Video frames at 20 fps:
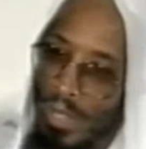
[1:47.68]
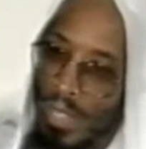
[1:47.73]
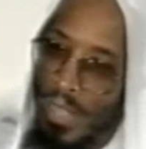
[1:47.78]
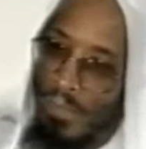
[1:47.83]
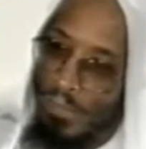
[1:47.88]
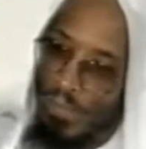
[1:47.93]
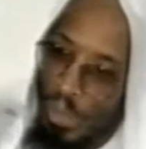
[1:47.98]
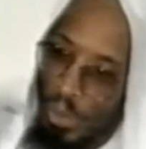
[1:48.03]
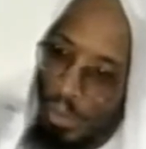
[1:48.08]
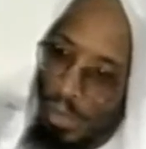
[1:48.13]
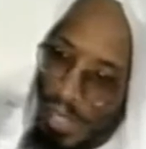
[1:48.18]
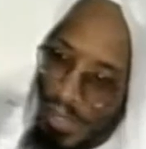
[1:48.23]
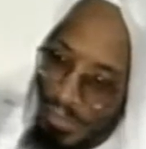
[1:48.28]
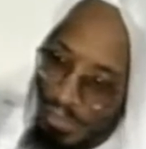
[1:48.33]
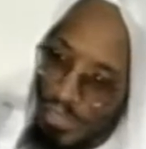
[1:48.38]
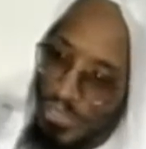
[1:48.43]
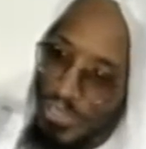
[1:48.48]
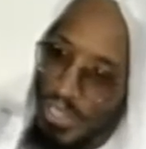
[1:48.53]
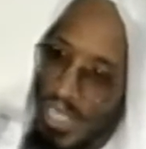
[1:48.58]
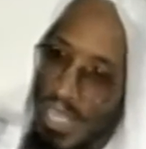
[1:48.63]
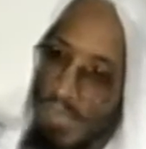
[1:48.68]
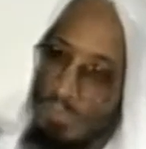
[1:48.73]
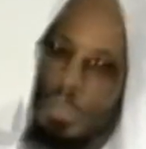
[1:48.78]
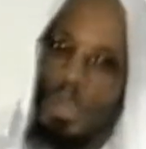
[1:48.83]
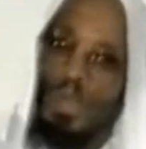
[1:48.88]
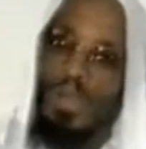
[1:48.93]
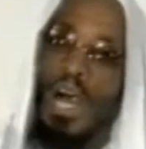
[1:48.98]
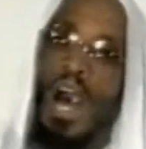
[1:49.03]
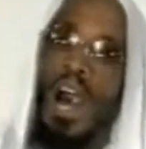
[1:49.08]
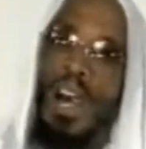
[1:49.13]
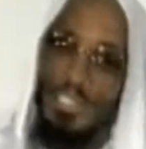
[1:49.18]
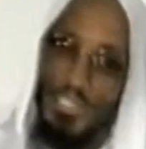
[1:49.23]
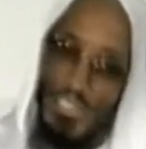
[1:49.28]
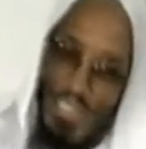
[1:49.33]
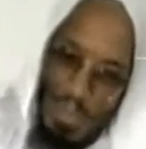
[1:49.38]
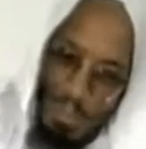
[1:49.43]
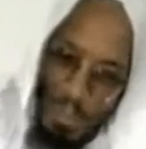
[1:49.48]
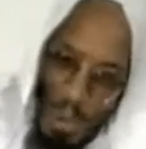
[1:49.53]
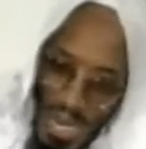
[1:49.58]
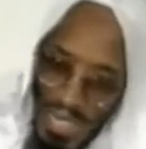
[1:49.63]
If you lost
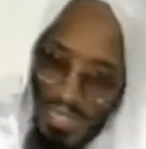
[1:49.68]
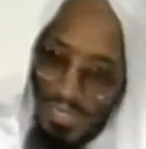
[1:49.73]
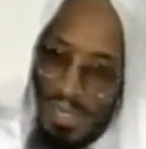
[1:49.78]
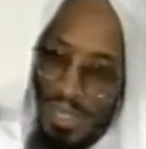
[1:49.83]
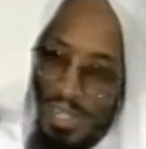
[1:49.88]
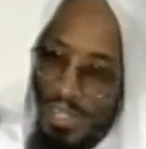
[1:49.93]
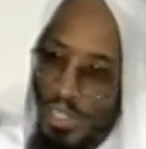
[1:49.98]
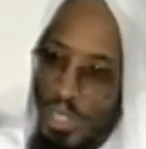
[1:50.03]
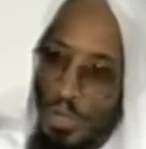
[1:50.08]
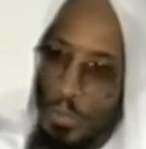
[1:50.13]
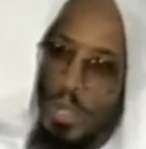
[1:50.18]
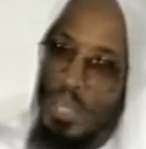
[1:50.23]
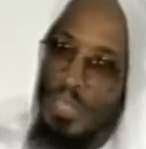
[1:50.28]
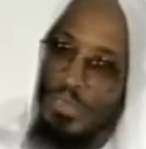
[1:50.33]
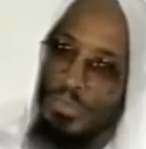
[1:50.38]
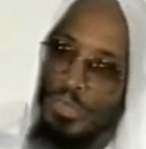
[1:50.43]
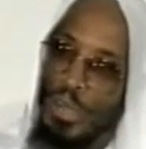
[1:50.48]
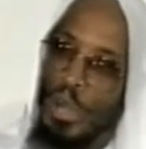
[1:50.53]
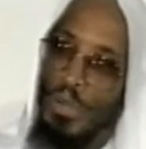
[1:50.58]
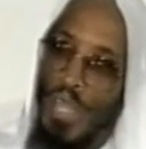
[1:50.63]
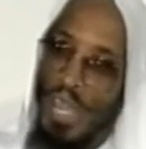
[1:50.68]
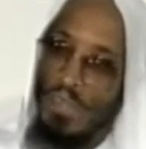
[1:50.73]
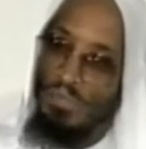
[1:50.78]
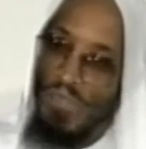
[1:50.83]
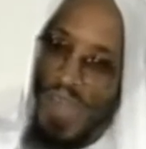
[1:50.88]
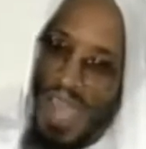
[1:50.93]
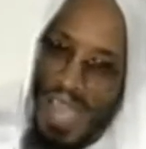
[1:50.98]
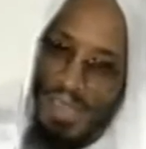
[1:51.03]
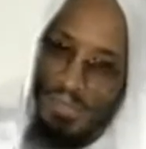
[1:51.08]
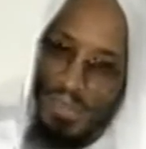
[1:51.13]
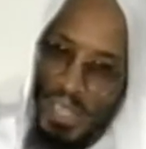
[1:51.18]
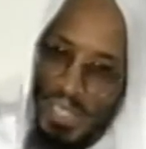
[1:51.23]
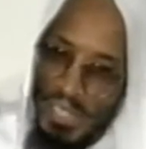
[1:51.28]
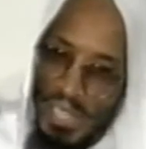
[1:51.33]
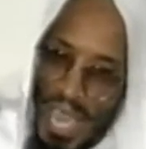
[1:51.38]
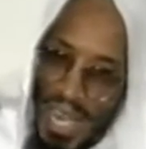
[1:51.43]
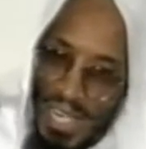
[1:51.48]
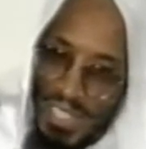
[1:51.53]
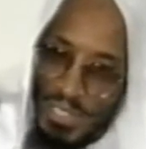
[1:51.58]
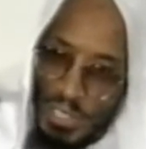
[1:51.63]
some weight, you wouldn't throw that
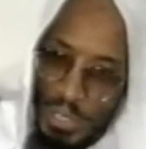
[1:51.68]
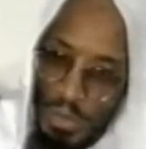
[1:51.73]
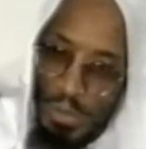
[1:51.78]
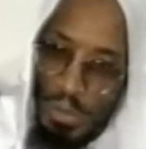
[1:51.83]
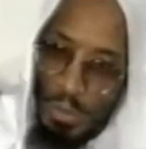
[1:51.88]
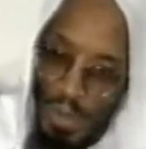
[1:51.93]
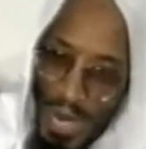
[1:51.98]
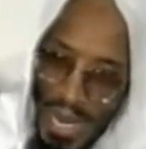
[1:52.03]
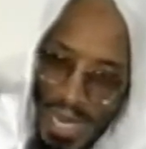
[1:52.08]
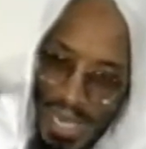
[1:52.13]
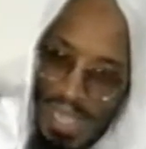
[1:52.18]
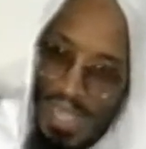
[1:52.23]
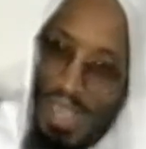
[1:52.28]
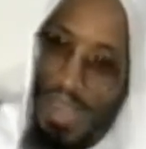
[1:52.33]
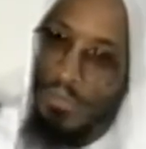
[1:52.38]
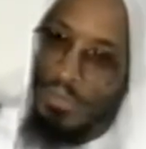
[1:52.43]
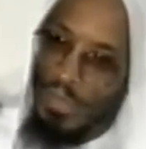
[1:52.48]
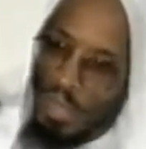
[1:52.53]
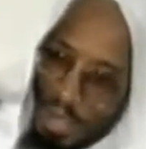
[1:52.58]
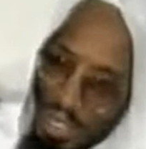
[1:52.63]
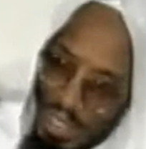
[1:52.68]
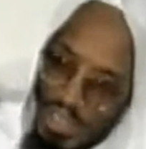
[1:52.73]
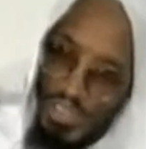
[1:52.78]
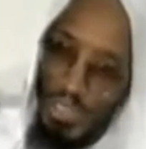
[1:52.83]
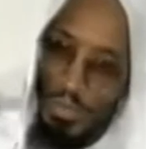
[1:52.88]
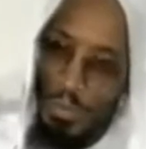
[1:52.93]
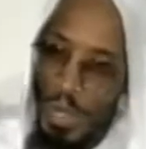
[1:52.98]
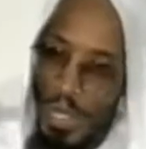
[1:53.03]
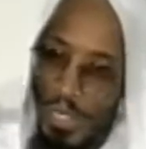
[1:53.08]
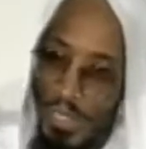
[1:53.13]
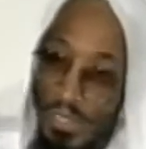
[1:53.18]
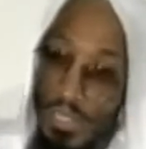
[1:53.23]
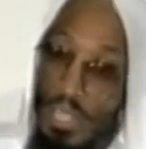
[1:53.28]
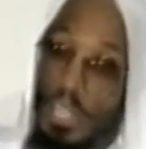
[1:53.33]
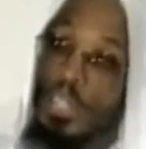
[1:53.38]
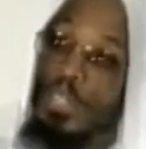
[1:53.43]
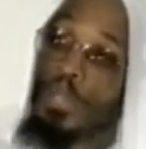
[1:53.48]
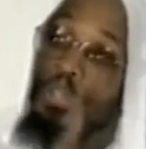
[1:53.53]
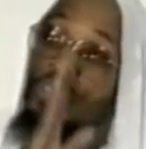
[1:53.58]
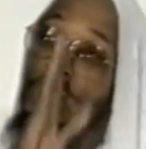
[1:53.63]
$500 suit away. Of course you
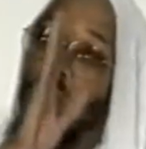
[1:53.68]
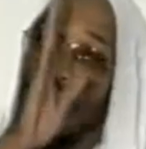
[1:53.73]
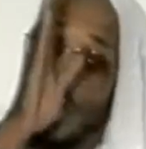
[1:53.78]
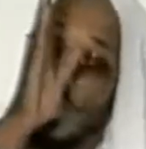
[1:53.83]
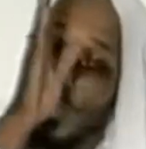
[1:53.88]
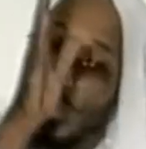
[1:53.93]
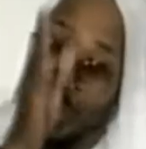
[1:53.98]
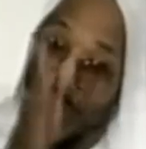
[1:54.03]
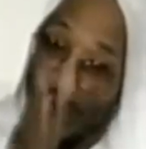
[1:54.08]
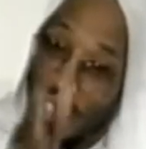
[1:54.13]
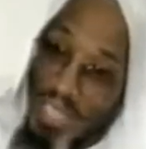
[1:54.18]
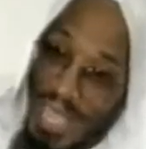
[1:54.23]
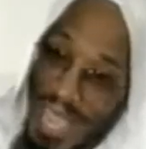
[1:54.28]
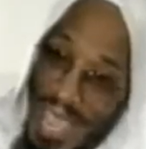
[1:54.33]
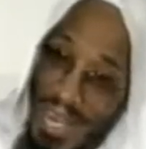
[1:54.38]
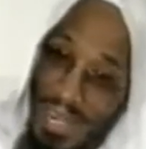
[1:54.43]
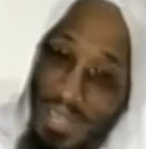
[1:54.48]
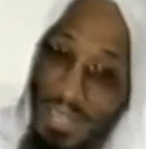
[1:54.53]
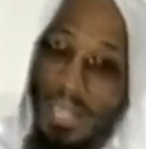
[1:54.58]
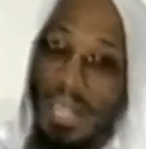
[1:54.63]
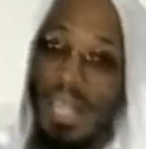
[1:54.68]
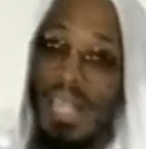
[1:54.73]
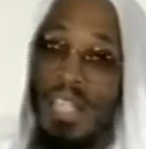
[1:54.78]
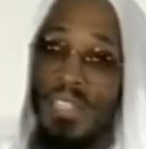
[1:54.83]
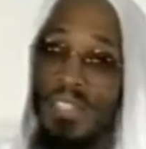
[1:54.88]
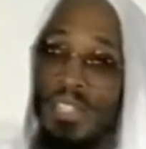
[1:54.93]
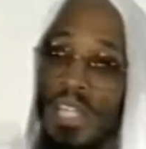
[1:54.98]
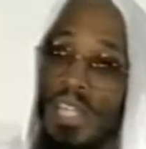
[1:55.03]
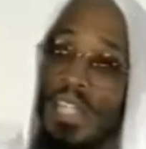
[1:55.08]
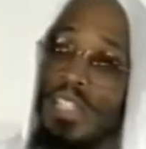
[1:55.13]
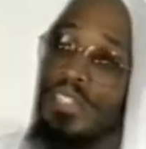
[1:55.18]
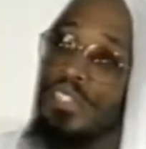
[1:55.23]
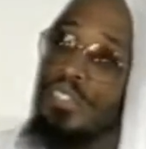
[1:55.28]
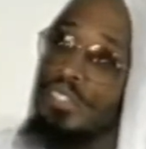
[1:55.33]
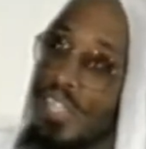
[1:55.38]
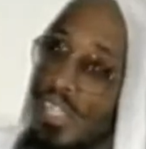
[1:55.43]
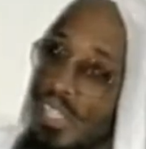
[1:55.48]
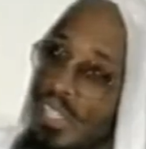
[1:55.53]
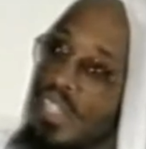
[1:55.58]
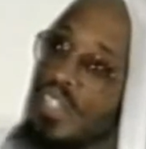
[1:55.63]
wouldn't. You'd take it to a tailor and say, listen,
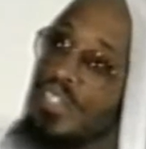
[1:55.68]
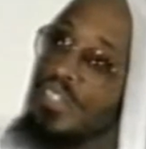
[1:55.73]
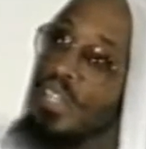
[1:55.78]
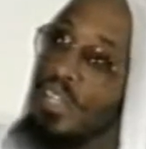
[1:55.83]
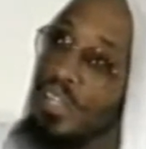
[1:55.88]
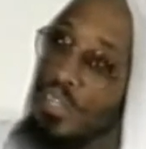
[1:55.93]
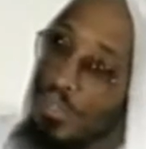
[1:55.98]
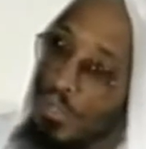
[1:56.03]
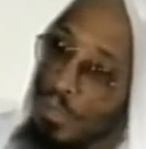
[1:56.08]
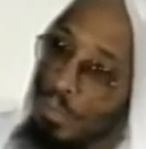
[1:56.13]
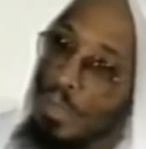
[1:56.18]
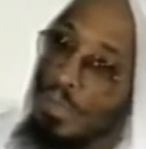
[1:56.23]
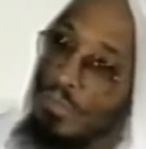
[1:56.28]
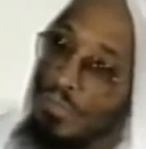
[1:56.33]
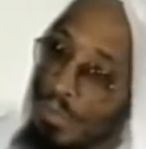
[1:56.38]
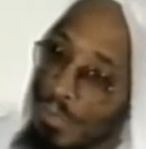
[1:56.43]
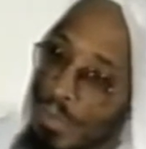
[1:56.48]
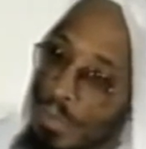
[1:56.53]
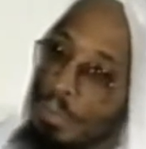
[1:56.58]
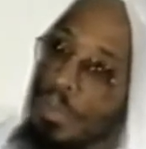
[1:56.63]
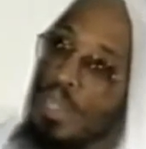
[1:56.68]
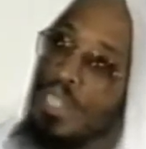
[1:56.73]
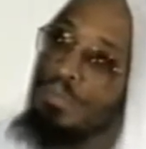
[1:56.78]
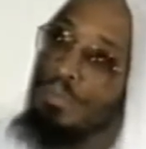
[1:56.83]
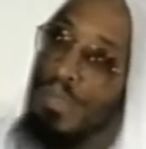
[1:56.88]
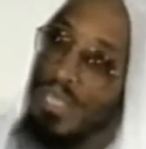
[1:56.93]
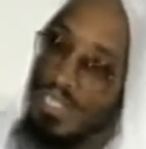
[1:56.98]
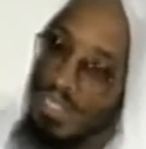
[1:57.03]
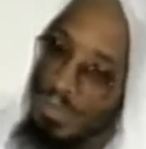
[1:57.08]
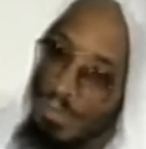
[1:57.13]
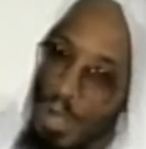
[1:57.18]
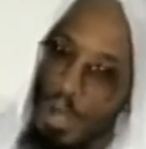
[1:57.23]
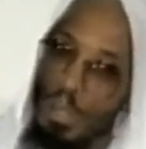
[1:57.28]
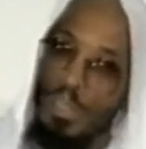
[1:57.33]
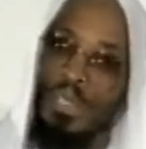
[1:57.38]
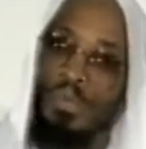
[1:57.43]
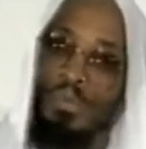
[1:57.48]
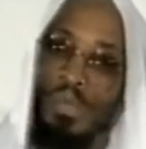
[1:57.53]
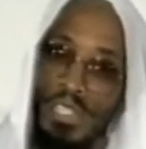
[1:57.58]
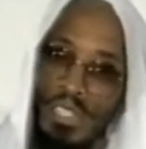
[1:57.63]
take this in a little bit for me, please. Make some
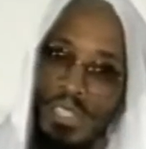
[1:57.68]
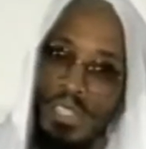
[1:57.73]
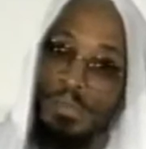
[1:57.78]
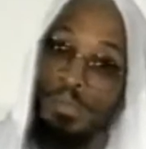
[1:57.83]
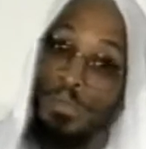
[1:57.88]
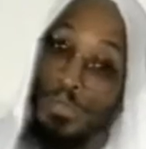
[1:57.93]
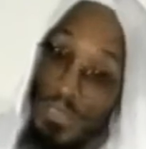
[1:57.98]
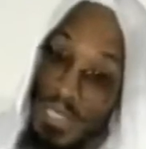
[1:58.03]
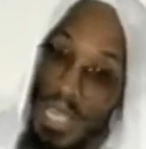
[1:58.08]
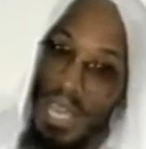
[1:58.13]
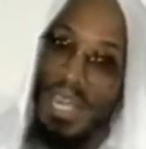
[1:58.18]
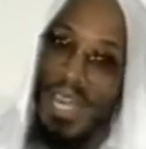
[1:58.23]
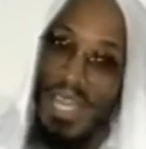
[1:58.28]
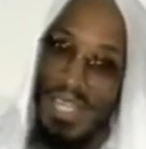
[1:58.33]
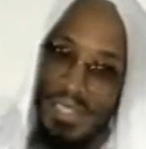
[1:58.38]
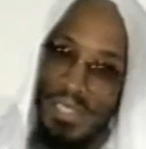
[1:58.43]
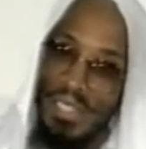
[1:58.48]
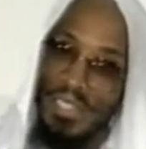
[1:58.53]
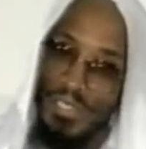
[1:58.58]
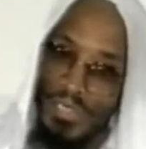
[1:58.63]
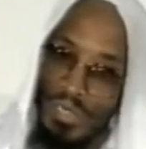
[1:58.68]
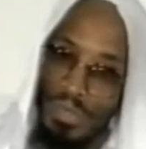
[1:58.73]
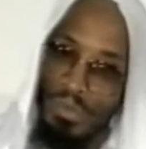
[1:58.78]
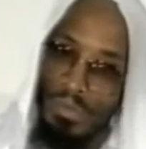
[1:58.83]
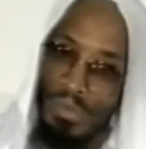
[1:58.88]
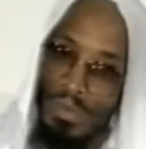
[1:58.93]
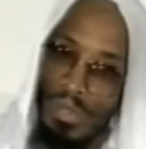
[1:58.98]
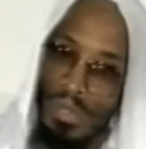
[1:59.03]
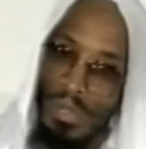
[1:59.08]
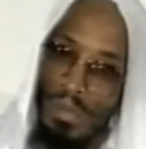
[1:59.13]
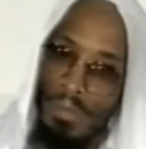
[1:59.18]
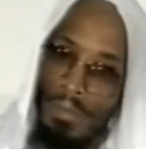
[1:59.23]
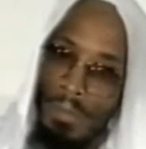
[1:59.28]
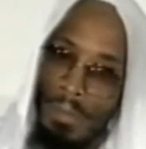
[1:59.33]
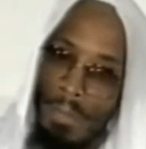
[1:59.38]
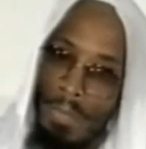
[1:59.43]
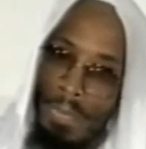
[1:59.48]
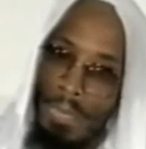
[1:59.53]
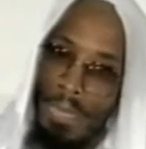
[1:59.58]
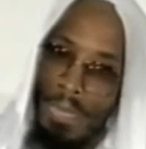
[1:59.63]
alterations because I like this suit.
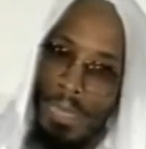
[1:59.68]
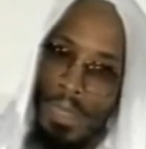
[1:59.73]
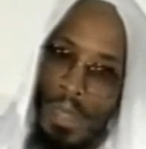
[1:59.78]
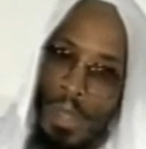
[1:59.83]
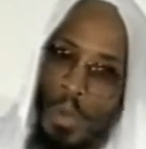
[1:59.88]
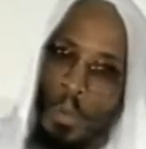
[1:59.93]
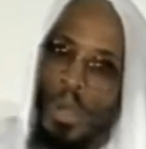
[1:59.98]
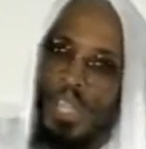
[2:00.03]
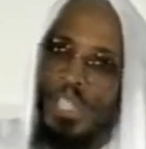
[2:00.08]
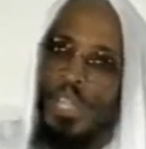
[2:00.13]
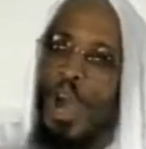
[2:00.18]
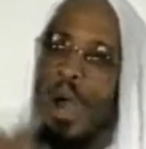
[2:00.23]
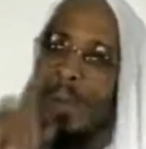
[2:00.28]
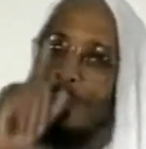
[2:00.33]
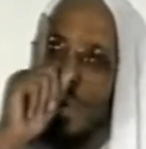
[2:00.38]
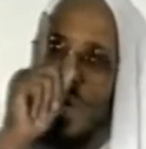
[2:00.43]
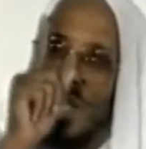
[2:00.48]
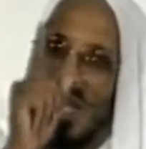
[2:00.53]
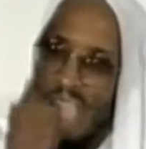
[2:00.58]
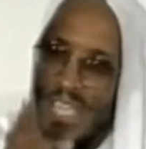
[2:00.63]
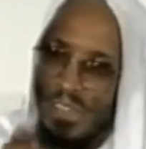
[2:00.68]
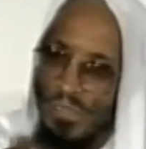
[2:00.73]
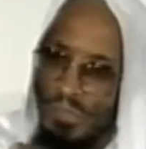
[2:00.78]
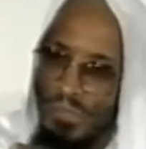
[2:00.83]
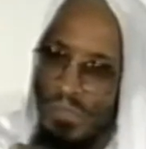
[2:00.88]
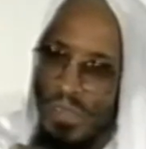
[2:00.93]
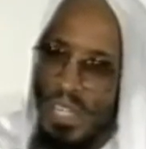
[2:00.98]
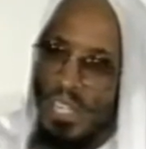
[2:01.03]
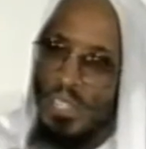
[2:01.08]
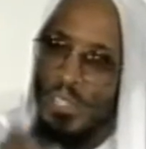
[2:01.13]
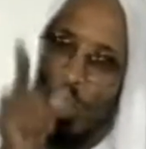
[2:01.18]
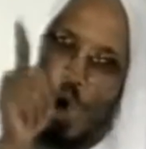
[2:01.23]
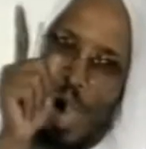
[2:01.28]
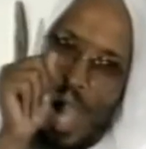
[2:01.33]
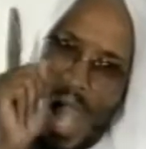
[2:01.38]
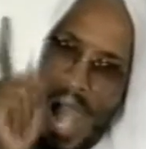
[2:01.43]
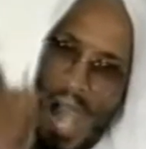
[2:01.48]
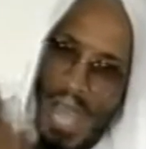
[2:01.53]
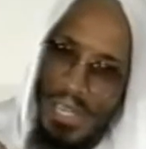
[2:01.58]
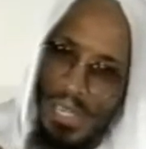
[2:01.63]
Well, your belief, your
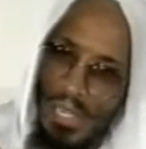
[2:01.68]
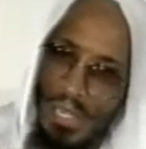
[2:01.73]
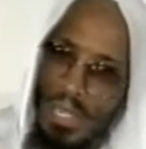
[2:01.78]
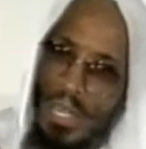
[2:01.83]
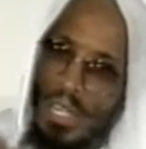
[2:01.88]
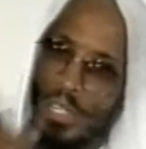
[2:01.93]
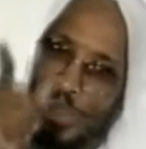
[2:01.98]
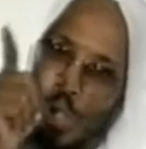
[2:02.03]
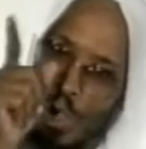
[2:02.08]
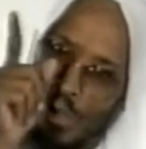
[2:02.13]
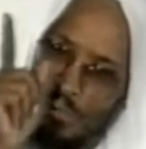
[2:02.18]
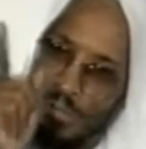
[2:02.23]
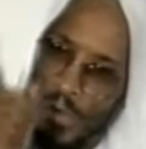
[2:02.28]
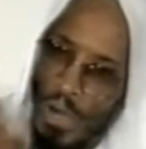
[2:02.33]
honor, your